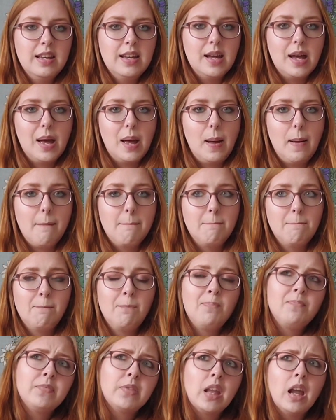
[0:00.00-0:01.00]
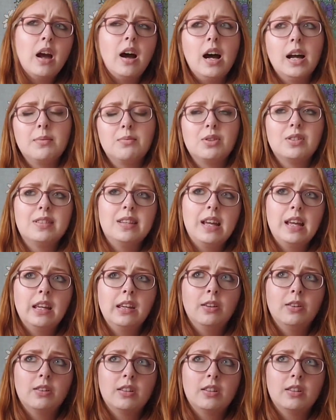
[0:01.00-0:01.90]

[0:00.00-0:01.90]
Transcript: I'm just saying